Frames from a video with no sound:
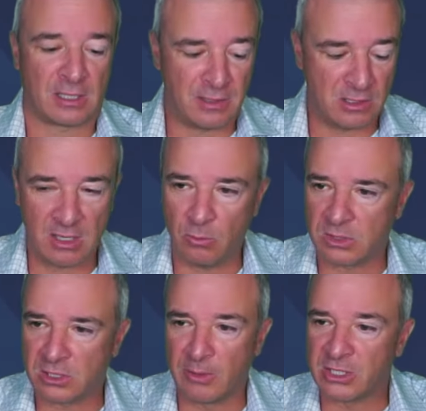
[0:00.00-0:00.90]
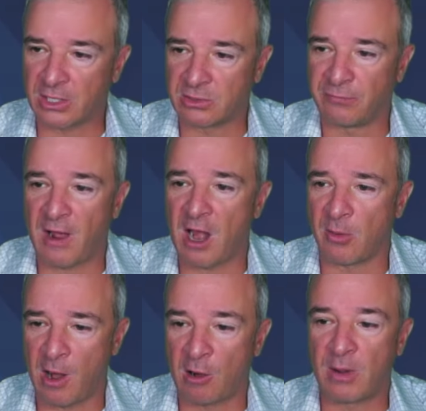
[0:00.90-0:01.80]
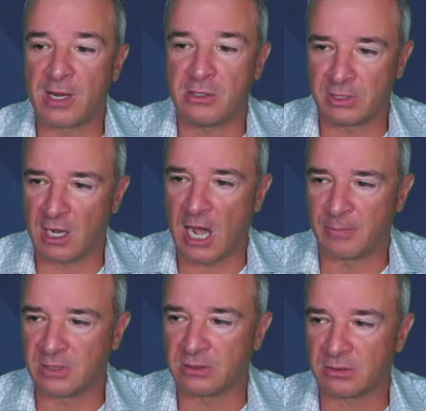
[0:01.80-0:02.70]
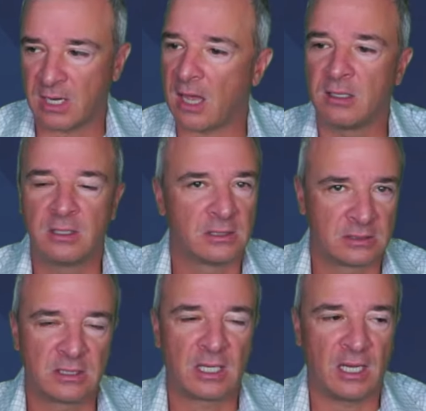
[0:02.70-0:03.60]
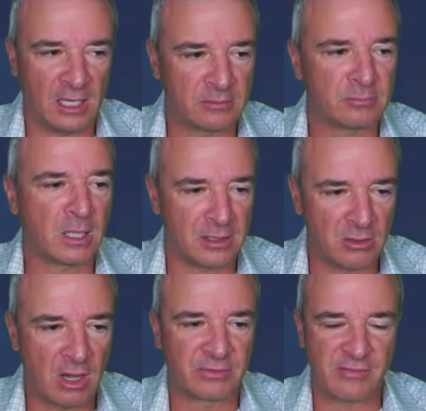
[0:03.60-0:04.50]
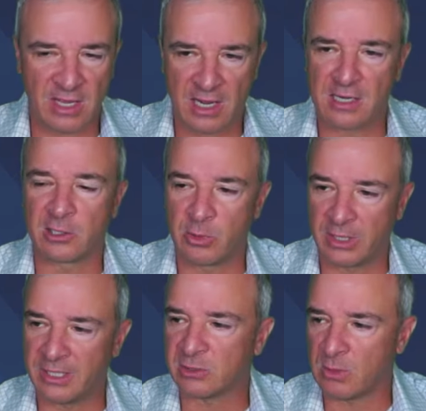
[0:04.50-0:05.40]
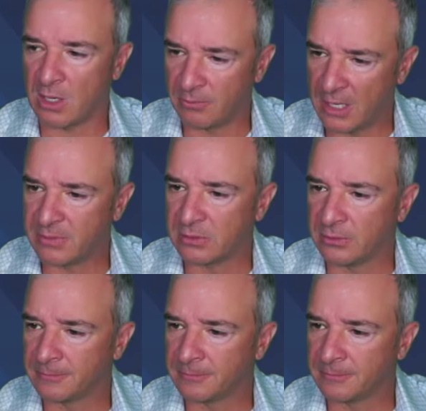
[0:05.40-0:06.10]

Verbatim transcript: I think you get so much extra firepower by using options. So, yeah, uh, um, I think you have to have that kind of liquidity as well. Absolutely.